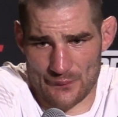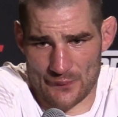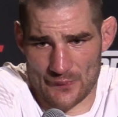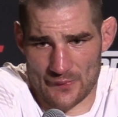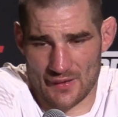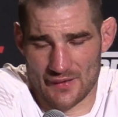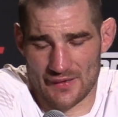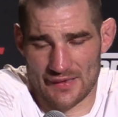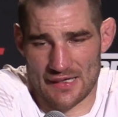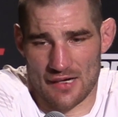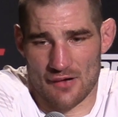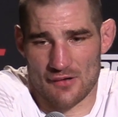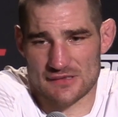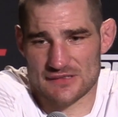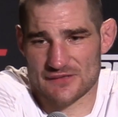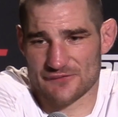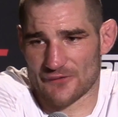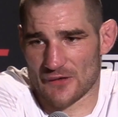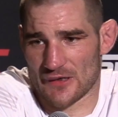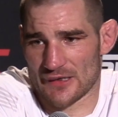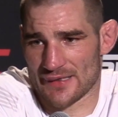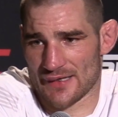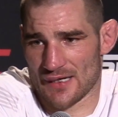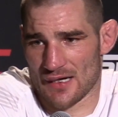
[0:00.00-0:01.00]
You know, it's
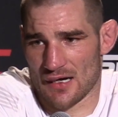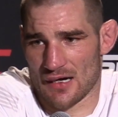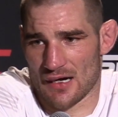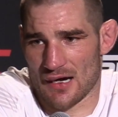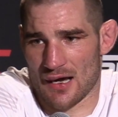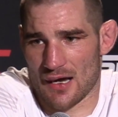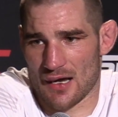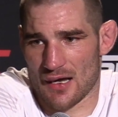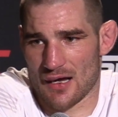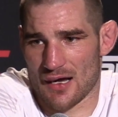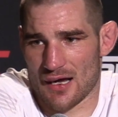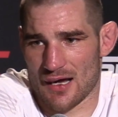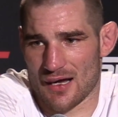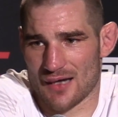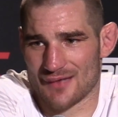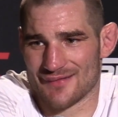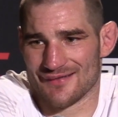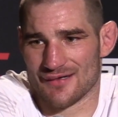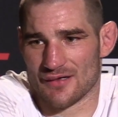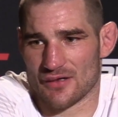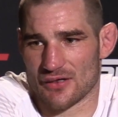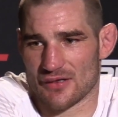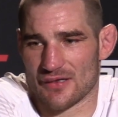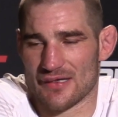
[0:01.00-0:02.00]
funny. Uh,
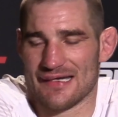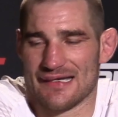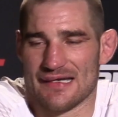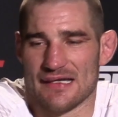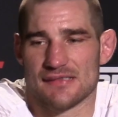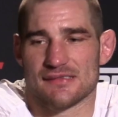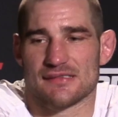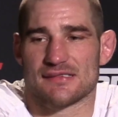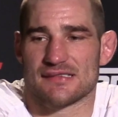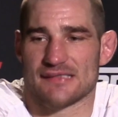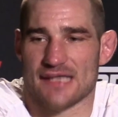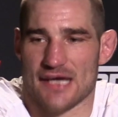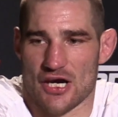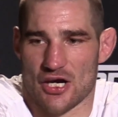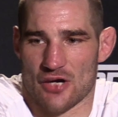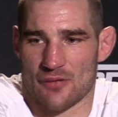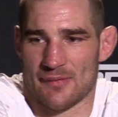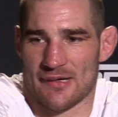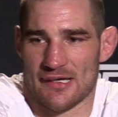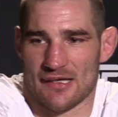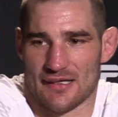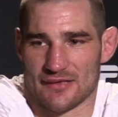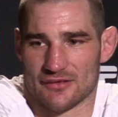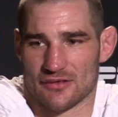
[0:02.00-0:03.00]
he didn't scare
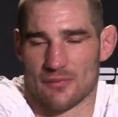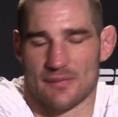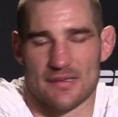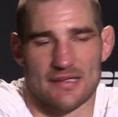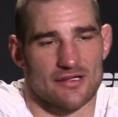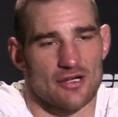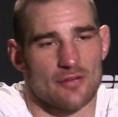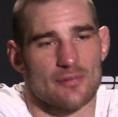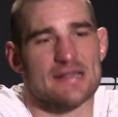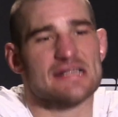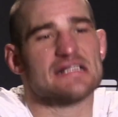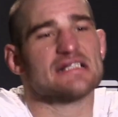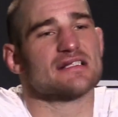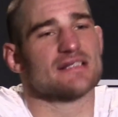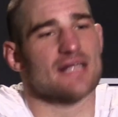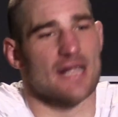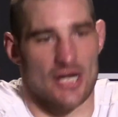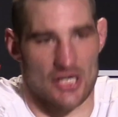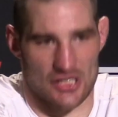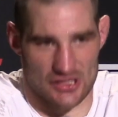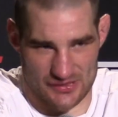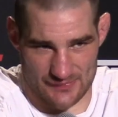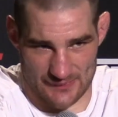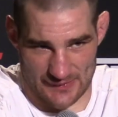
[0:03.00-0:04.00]
me. Like nobody, nobody
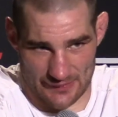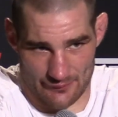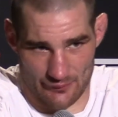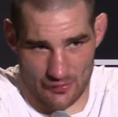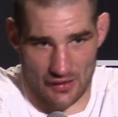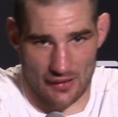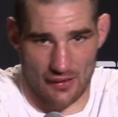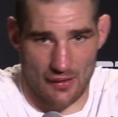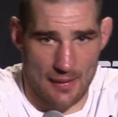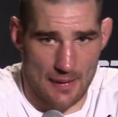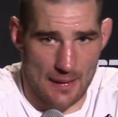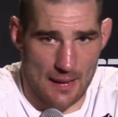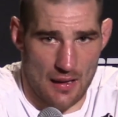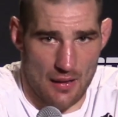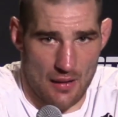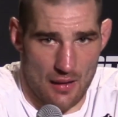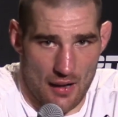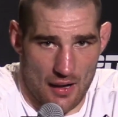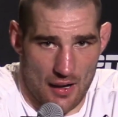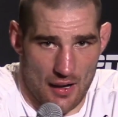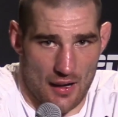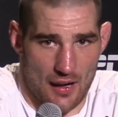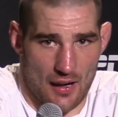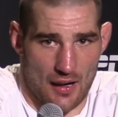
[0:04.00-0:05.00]
scares me, but.
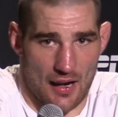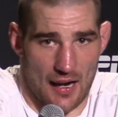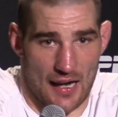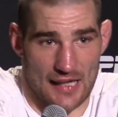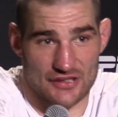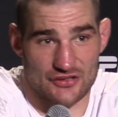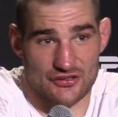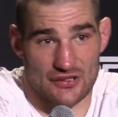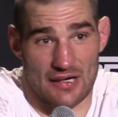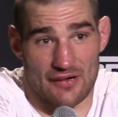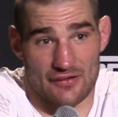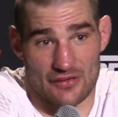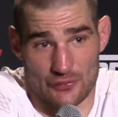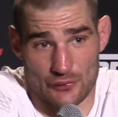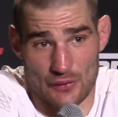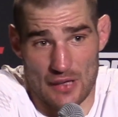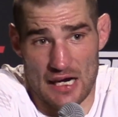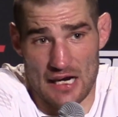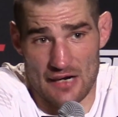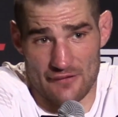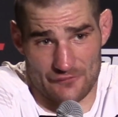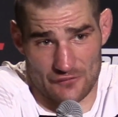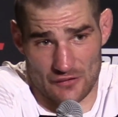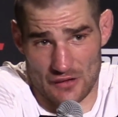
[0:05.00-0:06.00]
I trained with
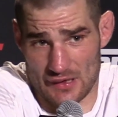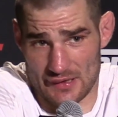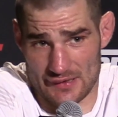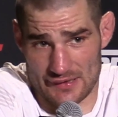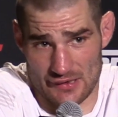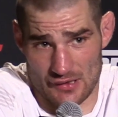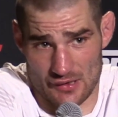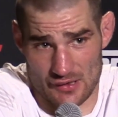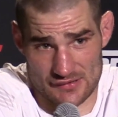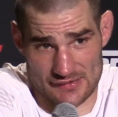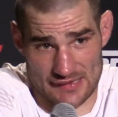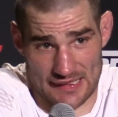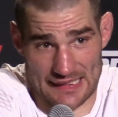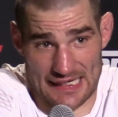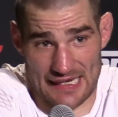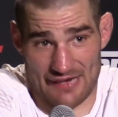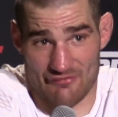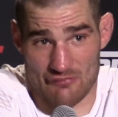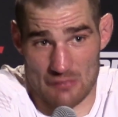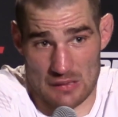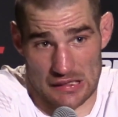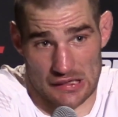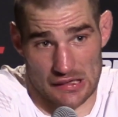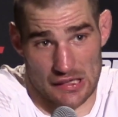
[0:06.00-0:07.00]
Uriah for a lot of years, and I gave
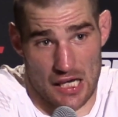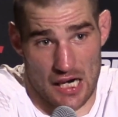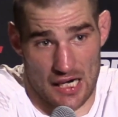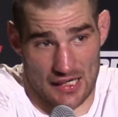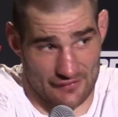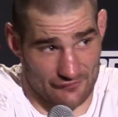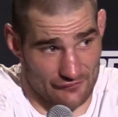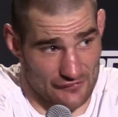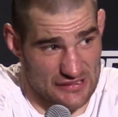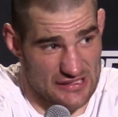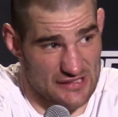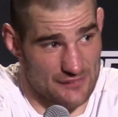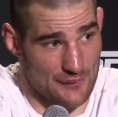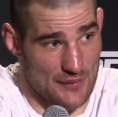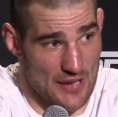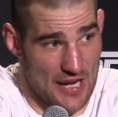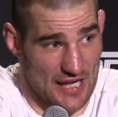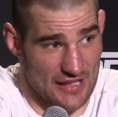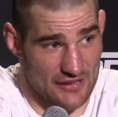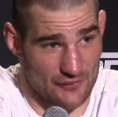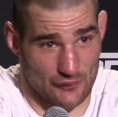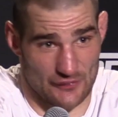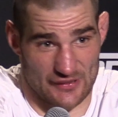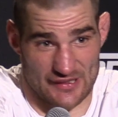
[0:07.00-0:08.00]
him a lot of
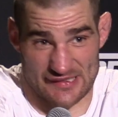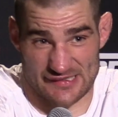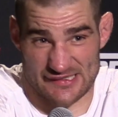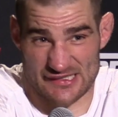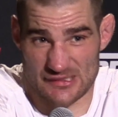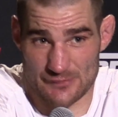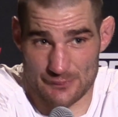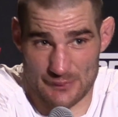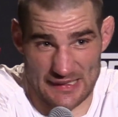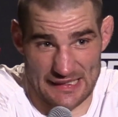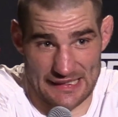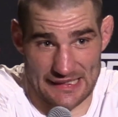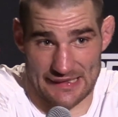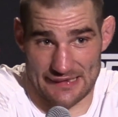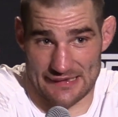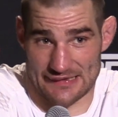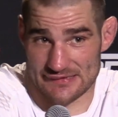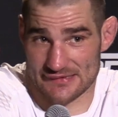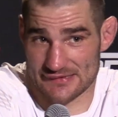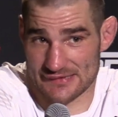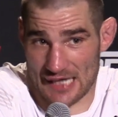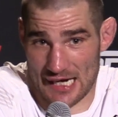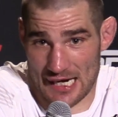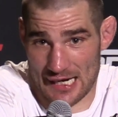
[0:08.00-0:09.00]
respect with his speed,
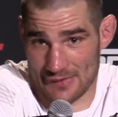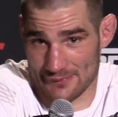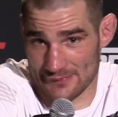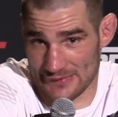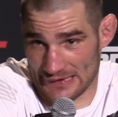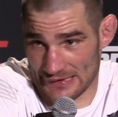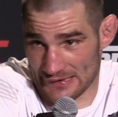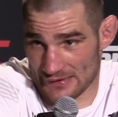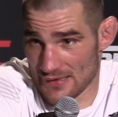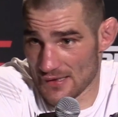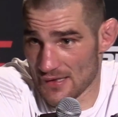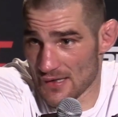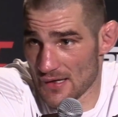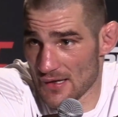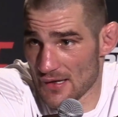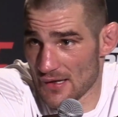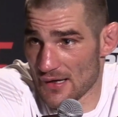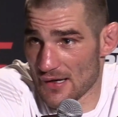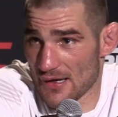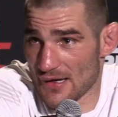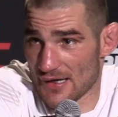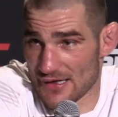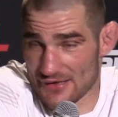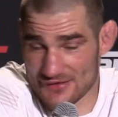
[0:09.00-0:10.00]
his timing,
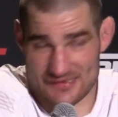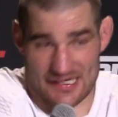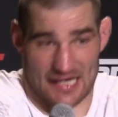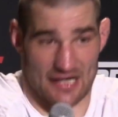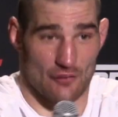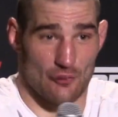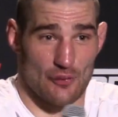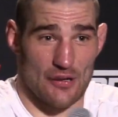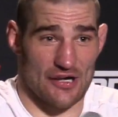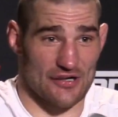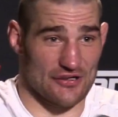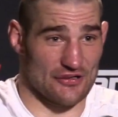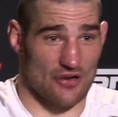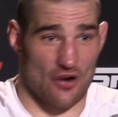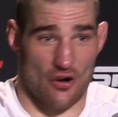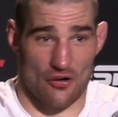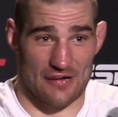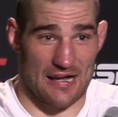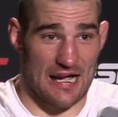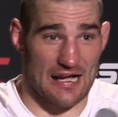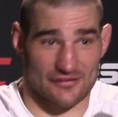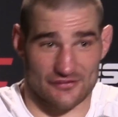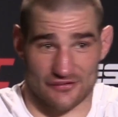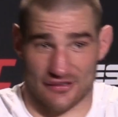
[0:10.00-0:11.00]
it's kind of weird. You're
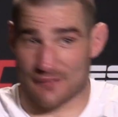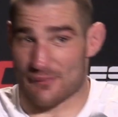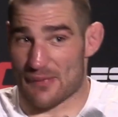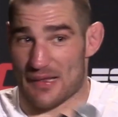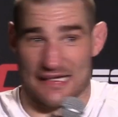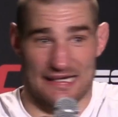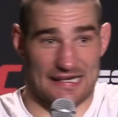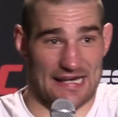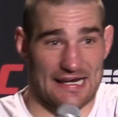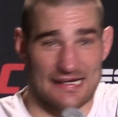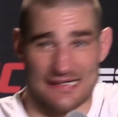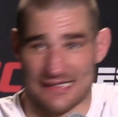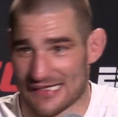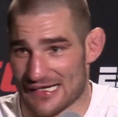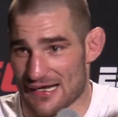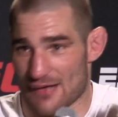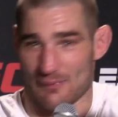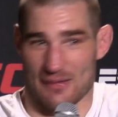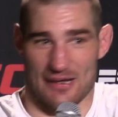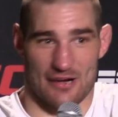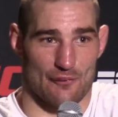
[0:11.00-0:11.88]
going out there. I'm like hitting. I'm like,